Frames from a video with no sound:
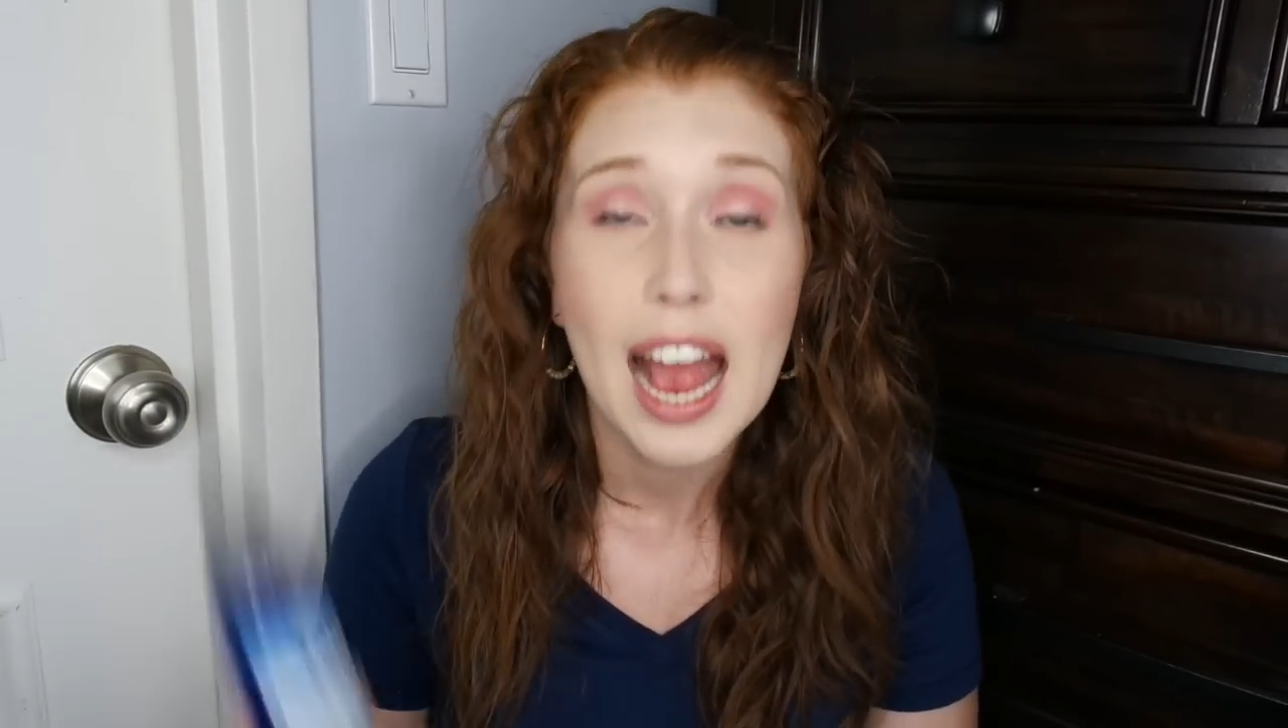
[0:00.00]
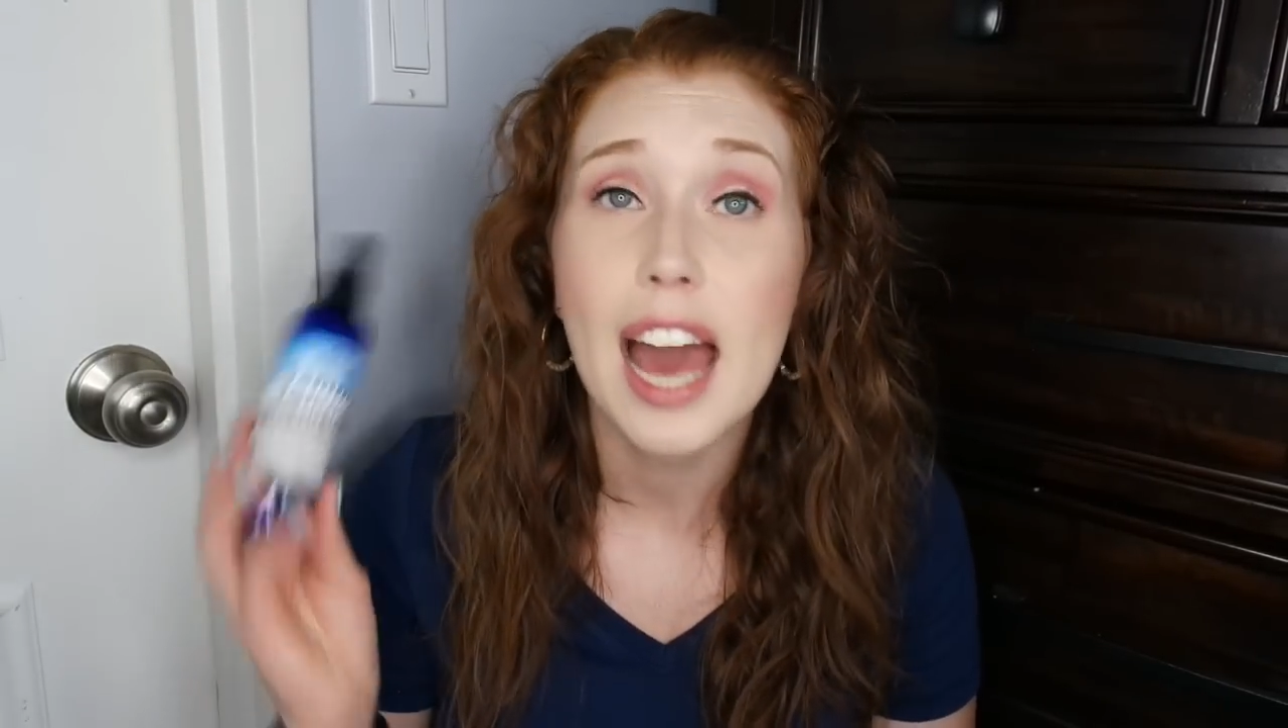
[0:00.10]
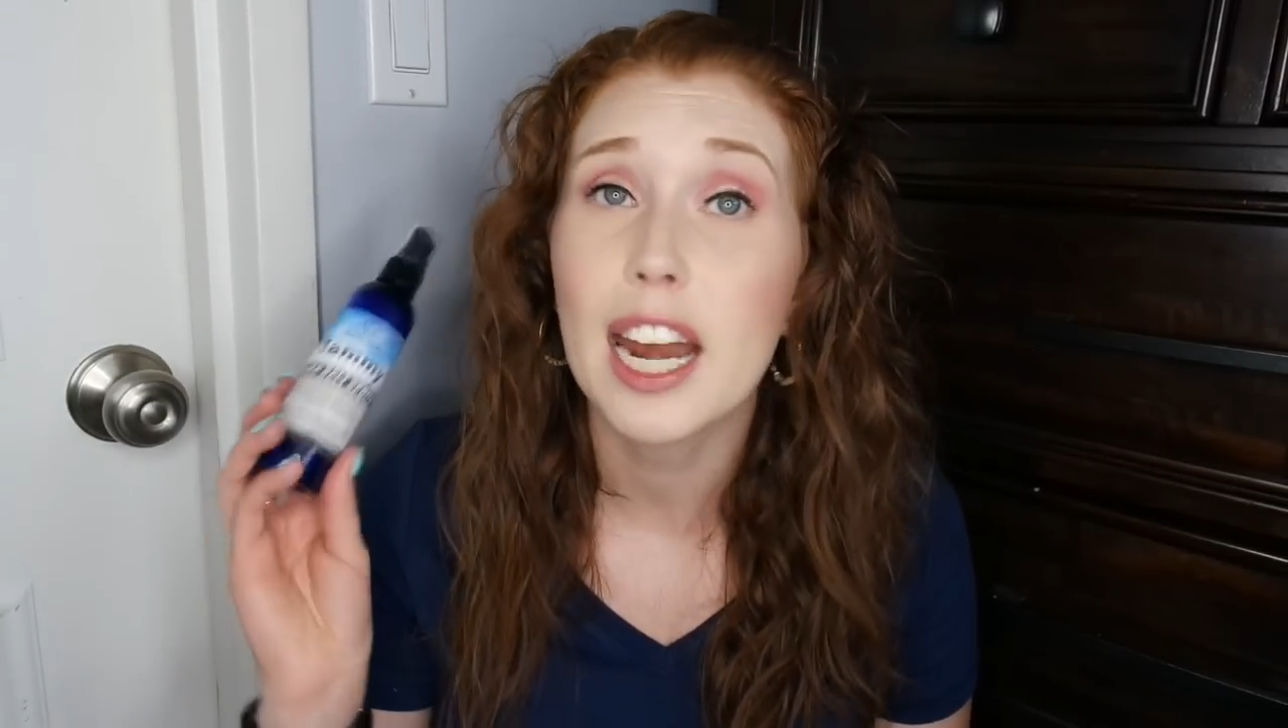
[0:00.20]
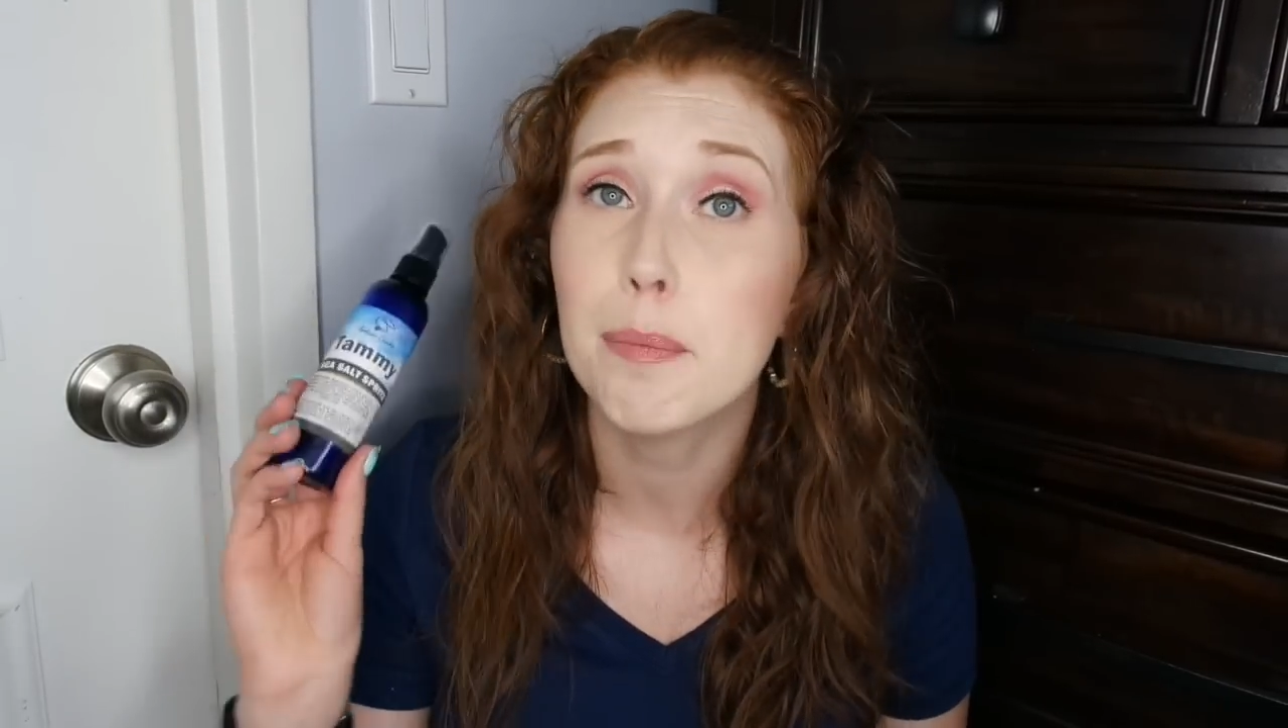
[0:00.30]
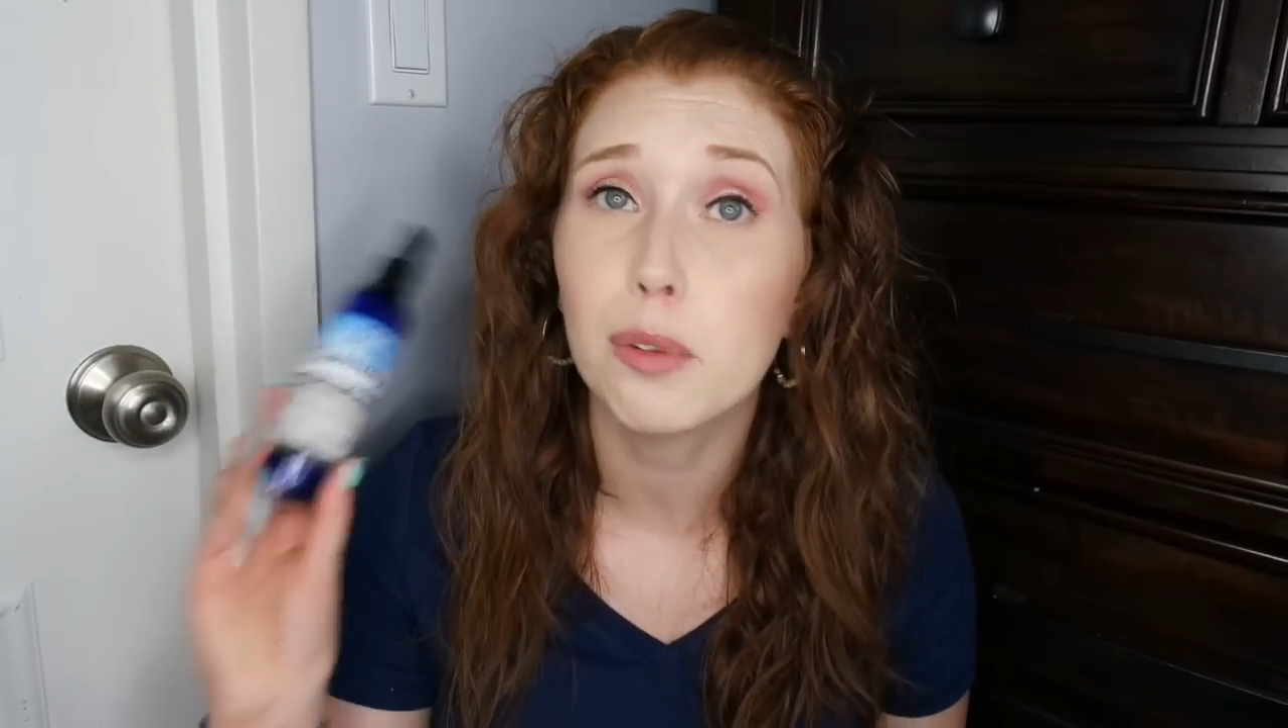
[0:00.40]

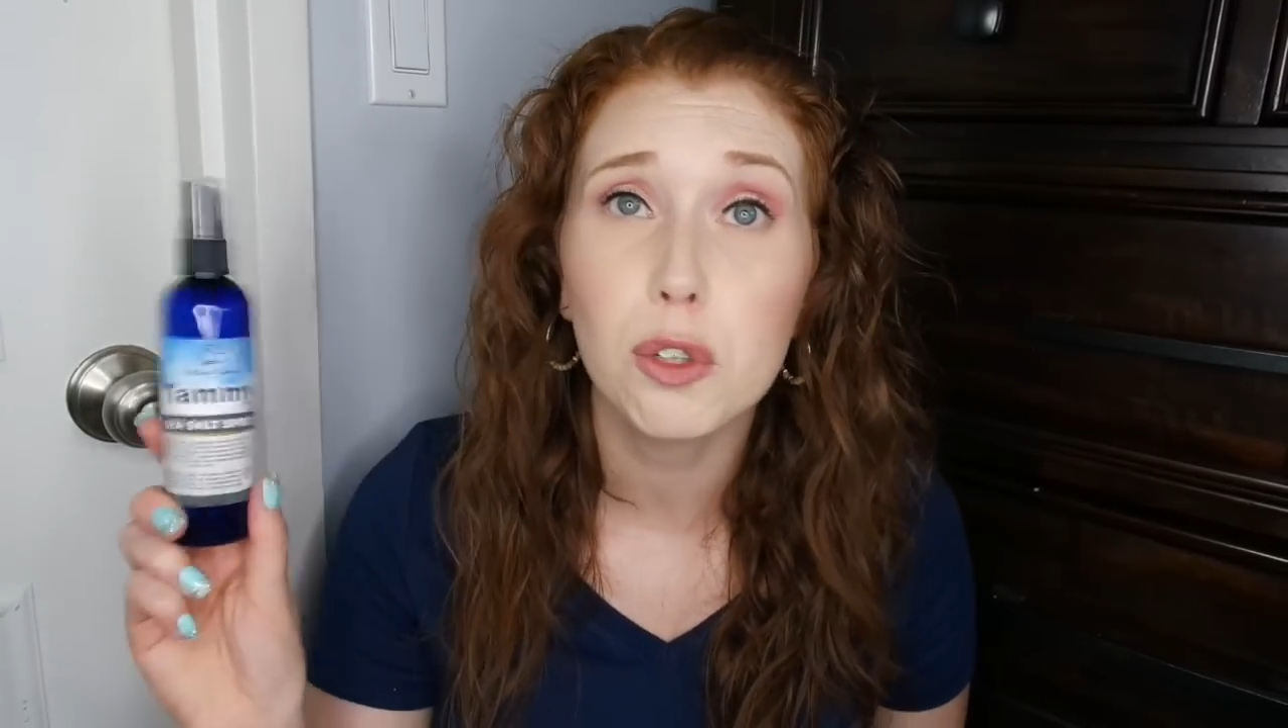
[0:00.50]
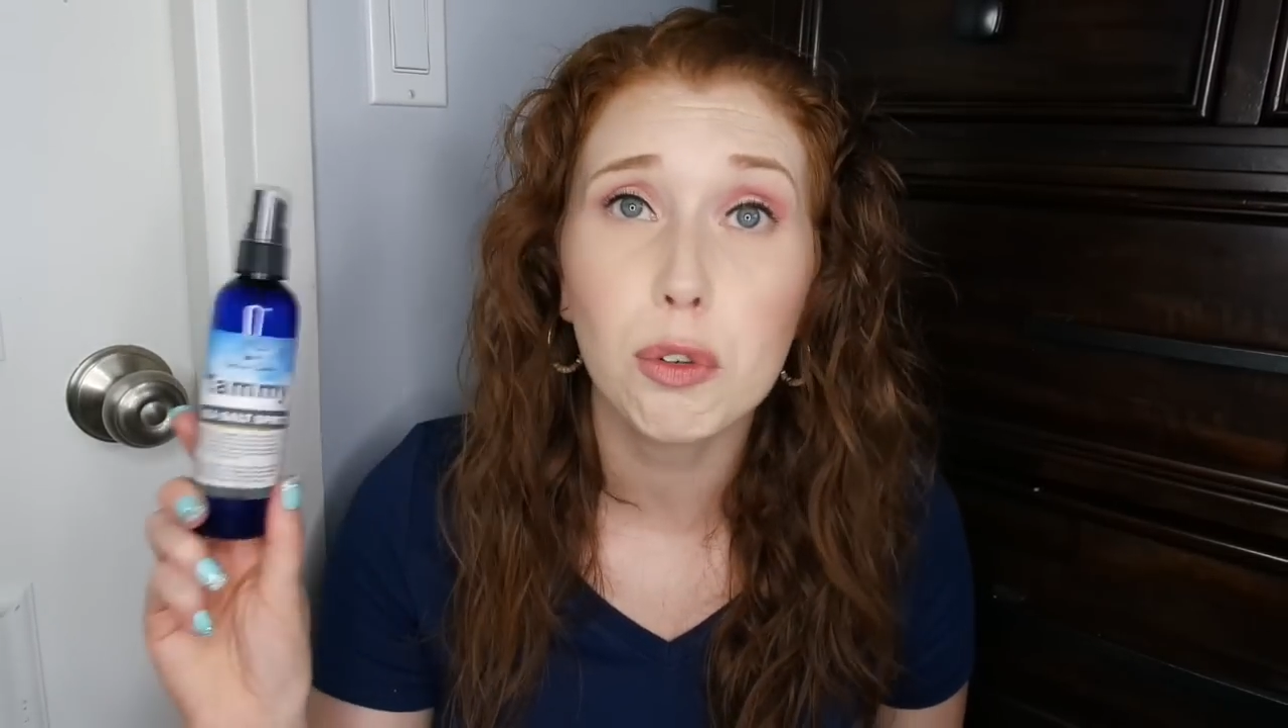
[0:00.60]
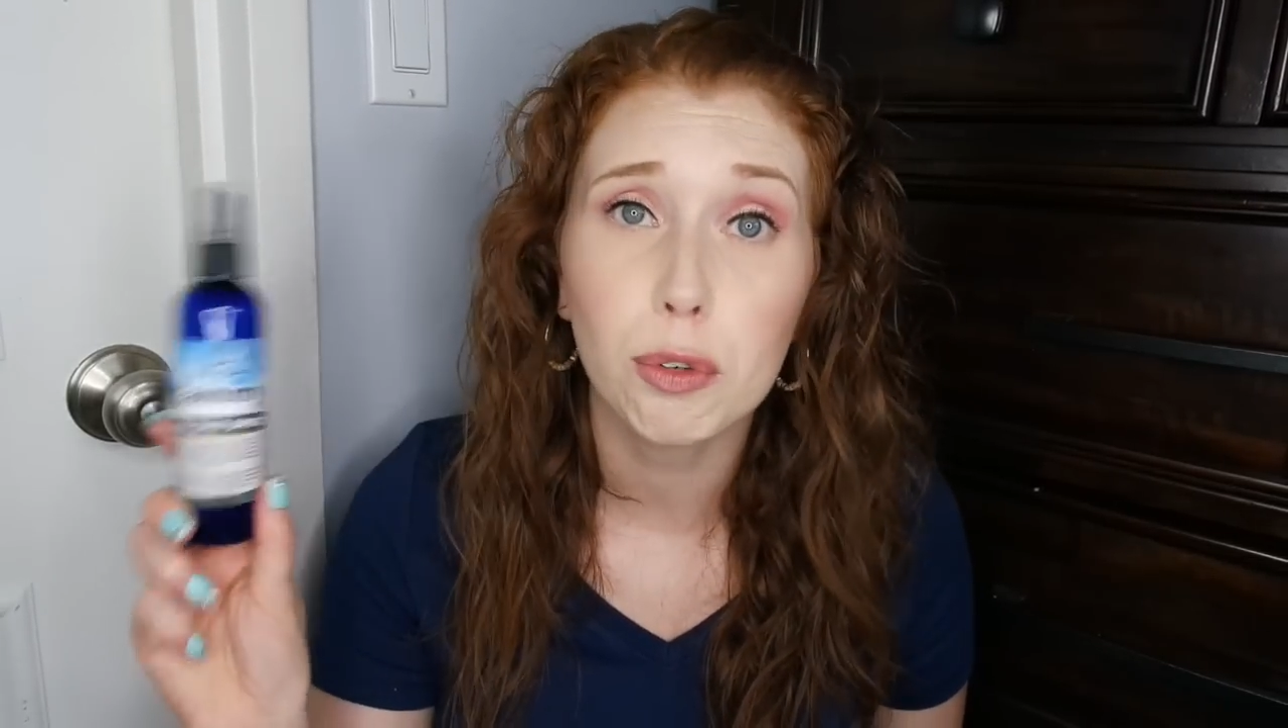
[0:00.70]
and I blew